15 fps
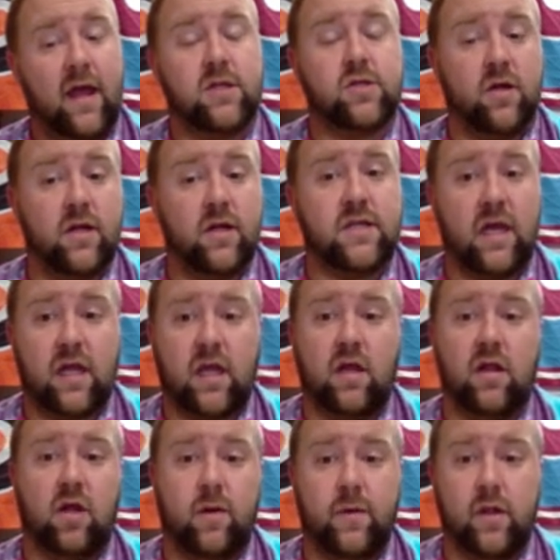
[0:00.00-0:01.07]
going to take you a
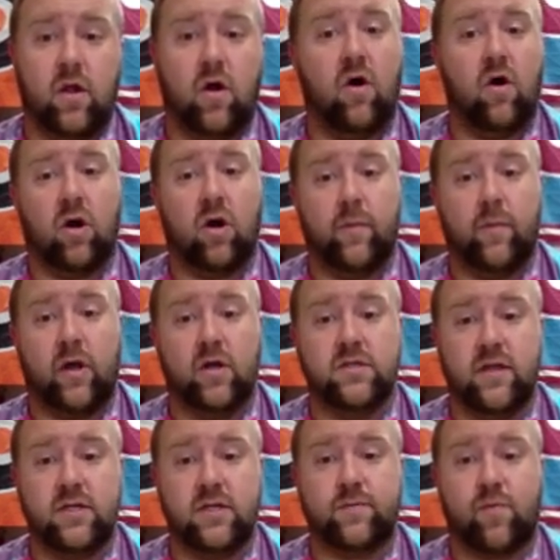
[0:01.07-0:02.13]
little bit longer because in
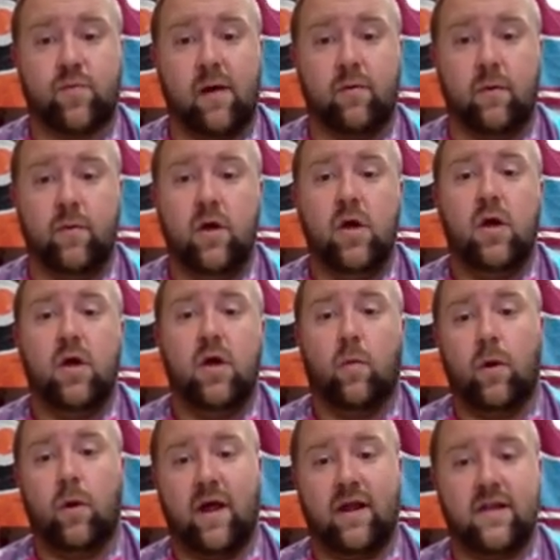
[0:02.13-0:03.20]
this problem, we
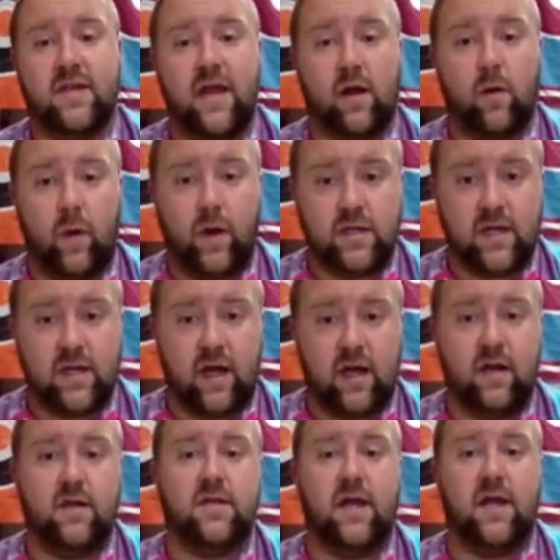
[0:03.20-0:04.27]
would have to take away 10,
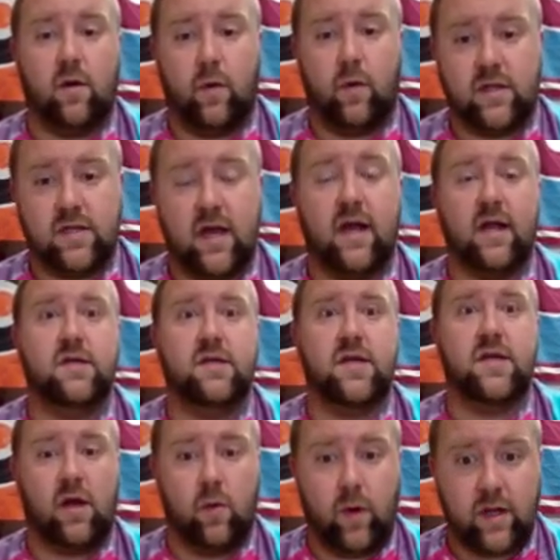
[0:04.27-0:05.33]
take away 10, take
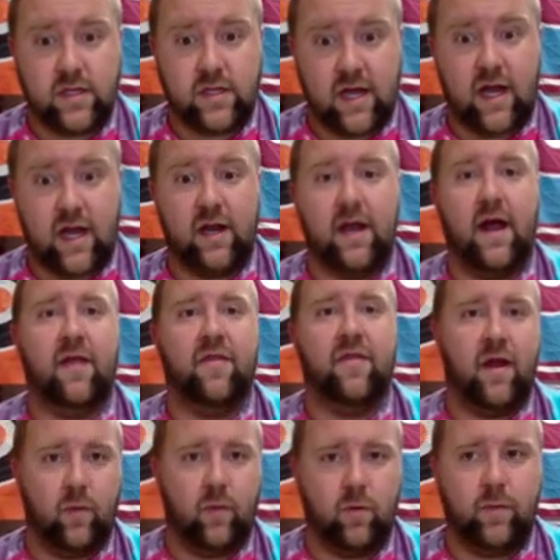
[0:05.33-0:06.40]
away 10, and then
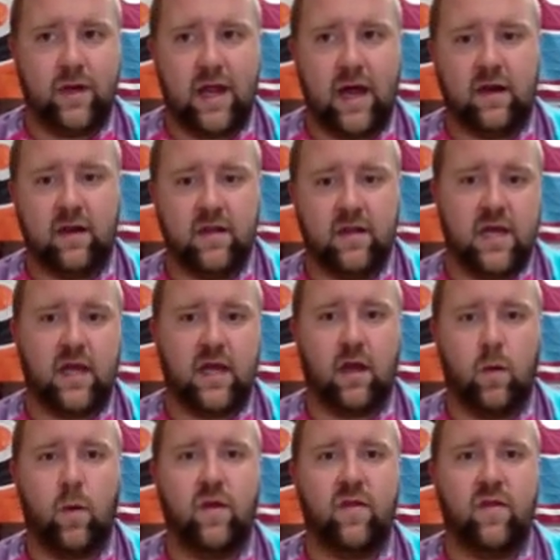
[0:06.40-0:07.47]
we would be down to the taking
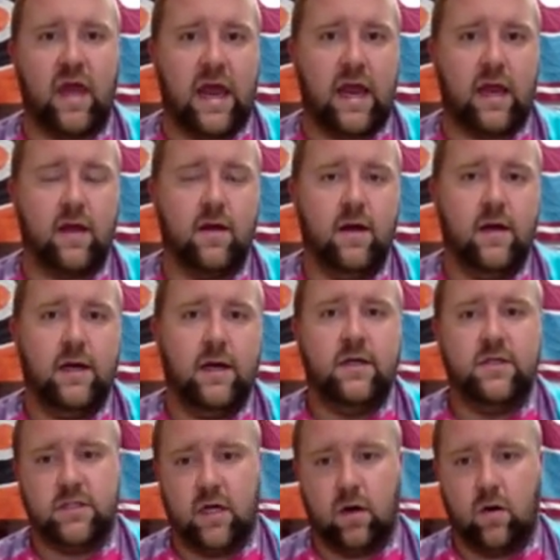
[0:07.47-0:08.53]
away the 8.
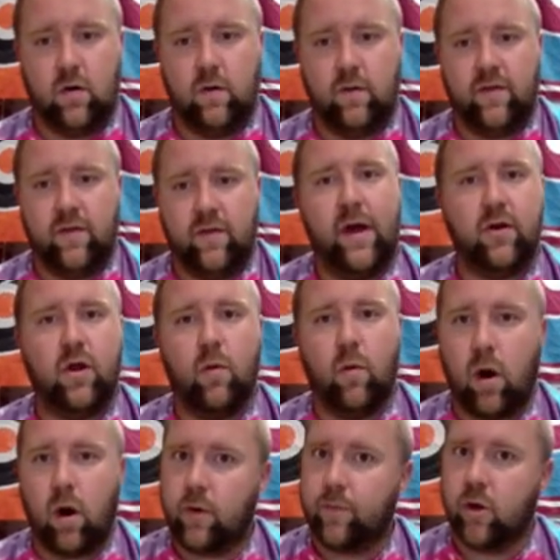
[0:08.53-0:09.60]
So the better you
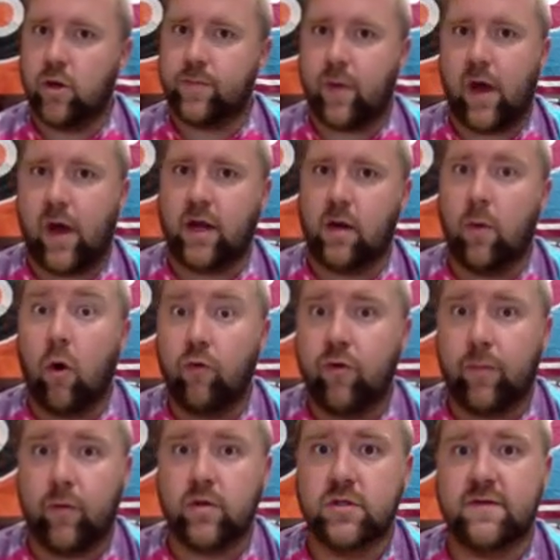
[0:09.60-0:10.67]
are with multiplying your
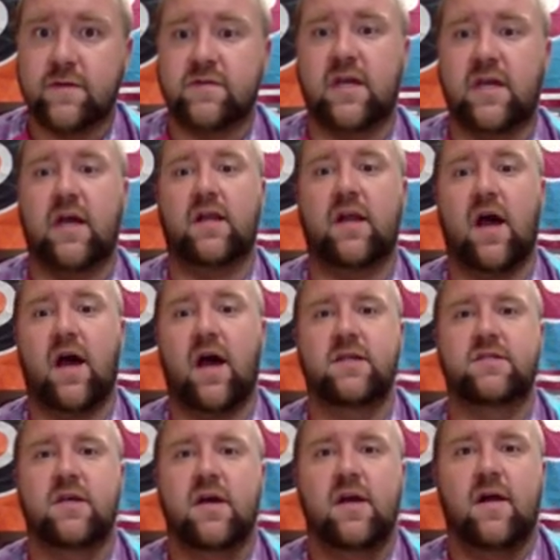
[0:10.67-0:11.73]
multiples of 10, guys,
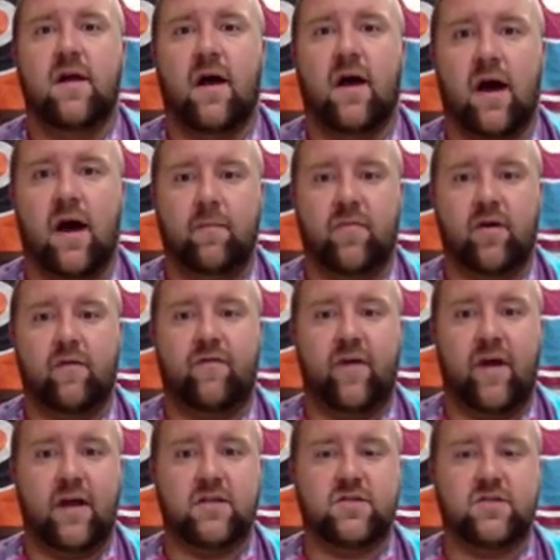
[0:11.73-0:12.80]
the
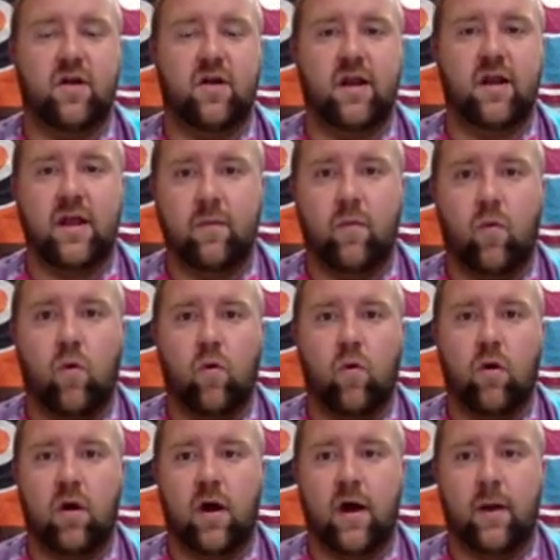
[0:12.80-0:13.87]
faster and
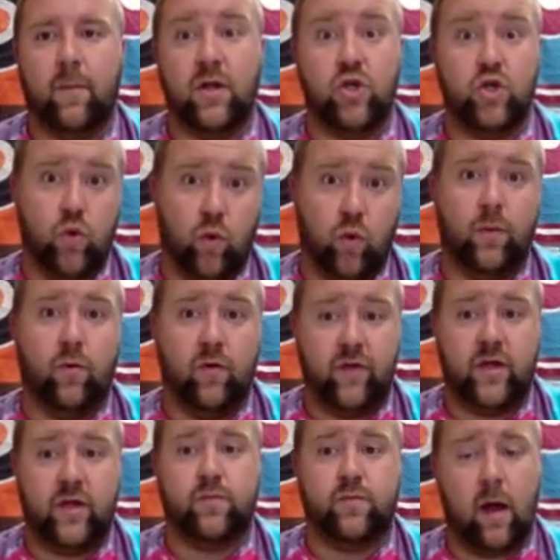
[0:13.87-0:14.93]
more enjoyable these
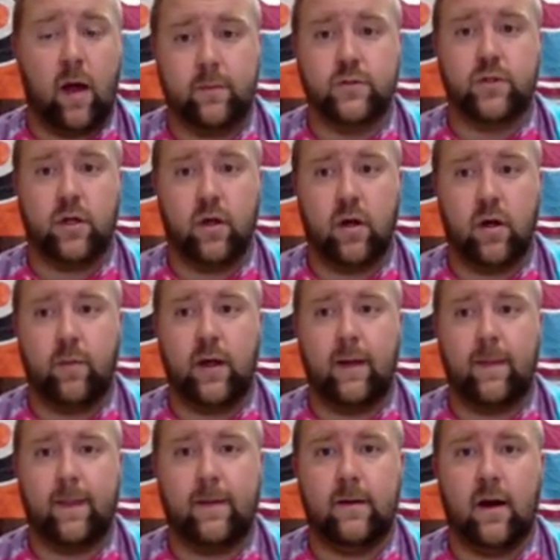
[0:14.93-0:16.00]
problems are going to be.
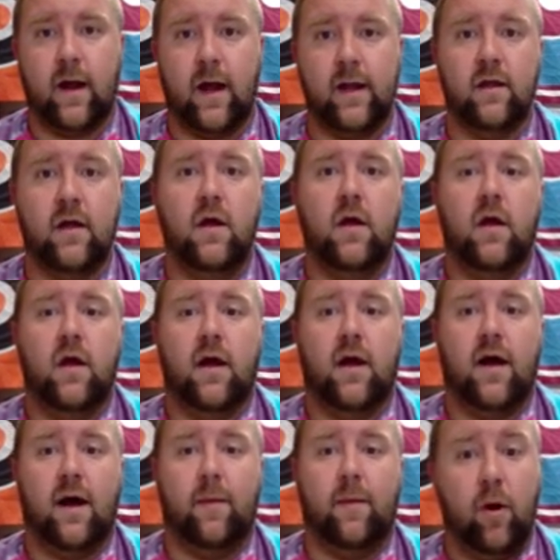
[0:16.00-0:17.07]
All right.
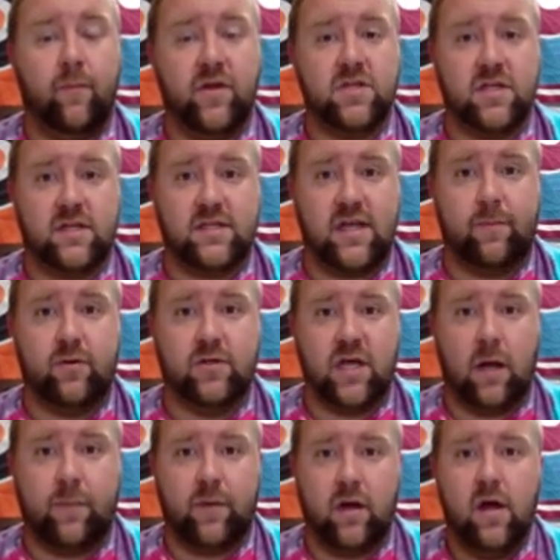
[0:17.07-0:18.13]
Hope these examples
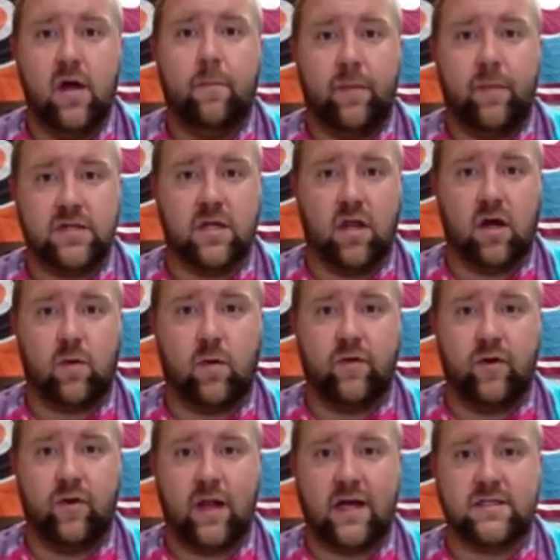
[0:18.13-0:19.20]
help you. Best of luck with
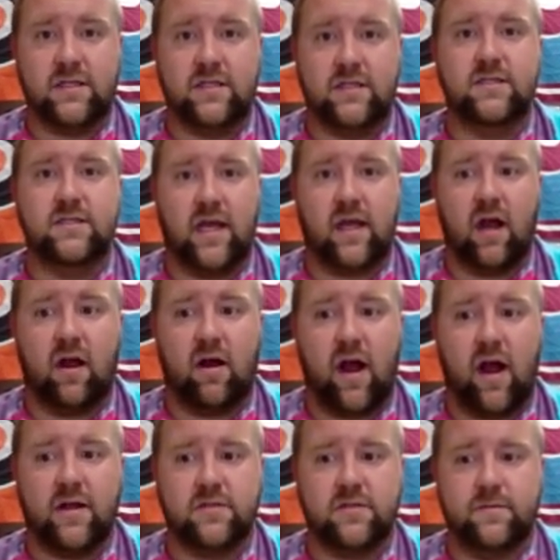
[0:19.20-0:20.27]
your lessons. Take care, guys.